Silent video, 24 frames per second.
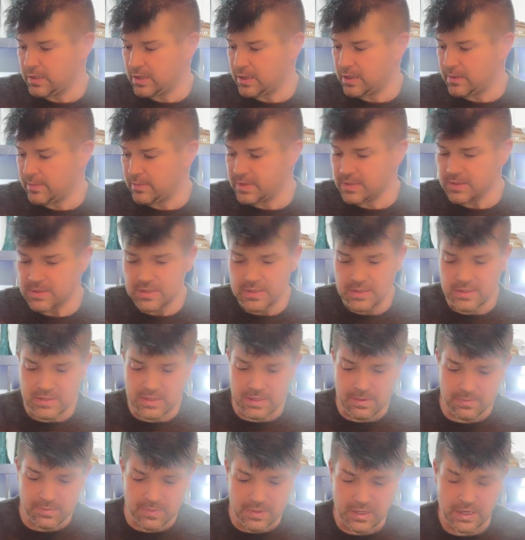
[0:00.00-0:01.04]
This is
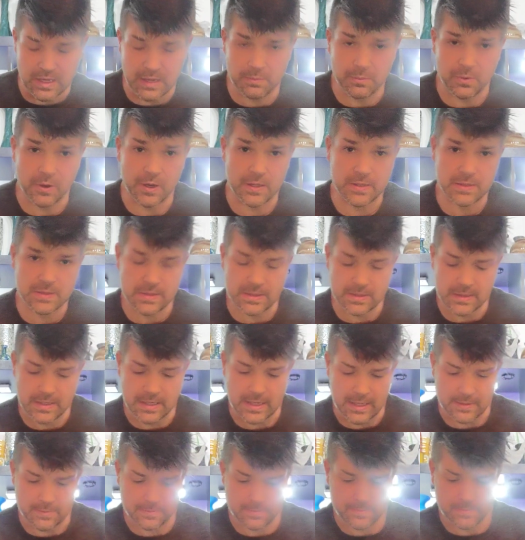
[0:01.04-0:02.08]
something I bought today.
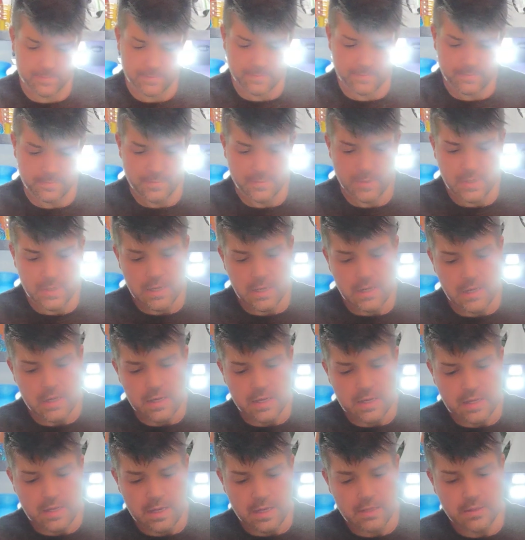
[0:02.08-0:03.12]

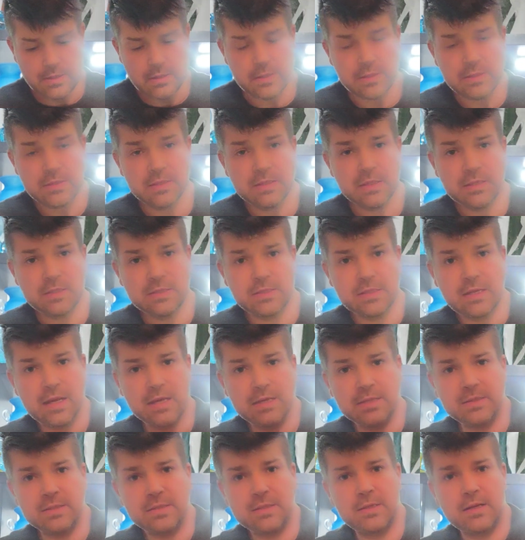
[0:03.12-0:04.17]
and this is
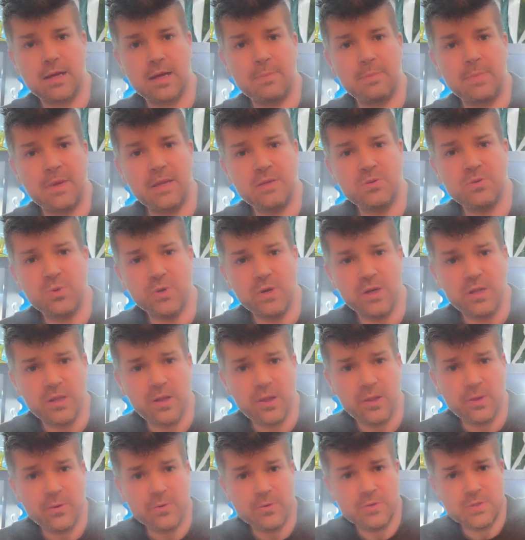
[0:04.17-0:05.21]
tested. I paid
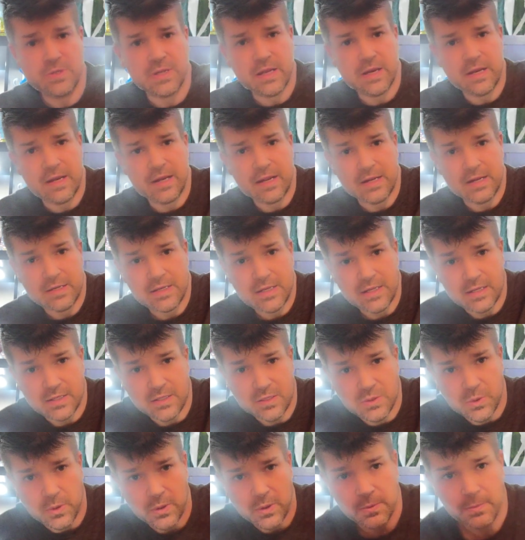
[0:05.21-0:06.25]
$20 at an antique store,